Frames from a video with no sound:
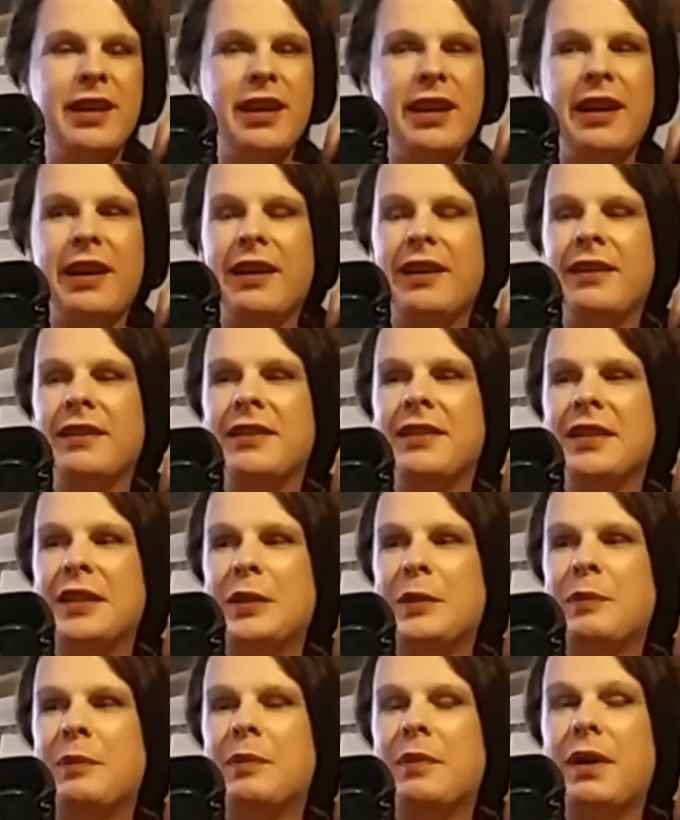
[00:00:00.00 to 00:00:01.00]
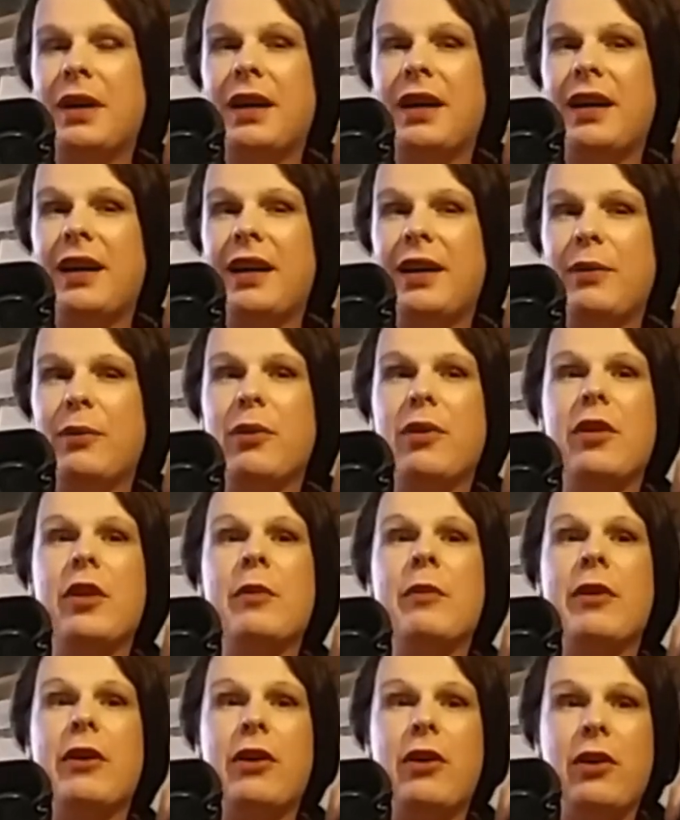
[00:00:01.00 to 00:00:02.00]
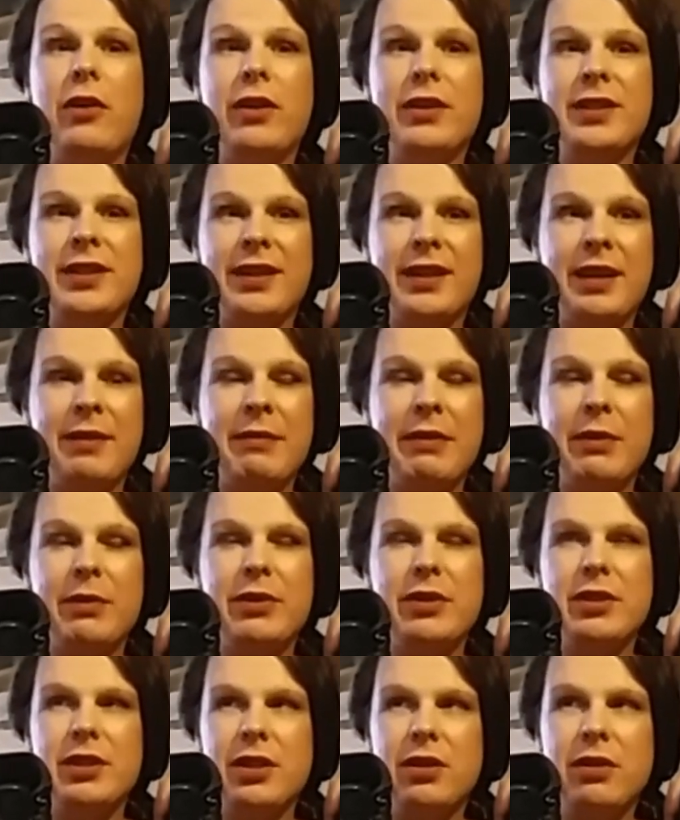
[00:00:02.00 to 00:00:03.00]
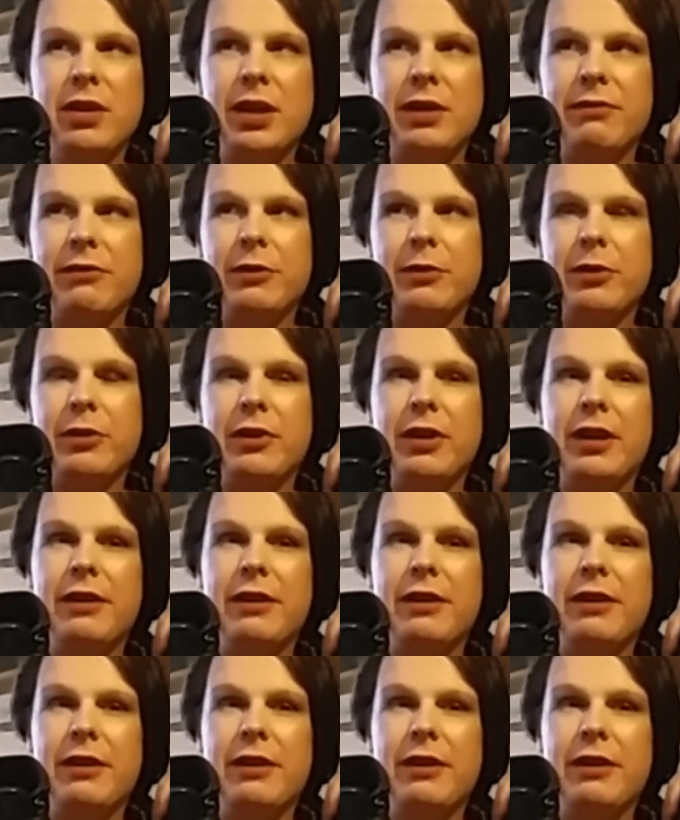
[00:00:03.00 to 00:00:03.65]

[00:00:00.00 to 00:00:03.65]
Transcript: and I wore them all the time. They were so comfortable.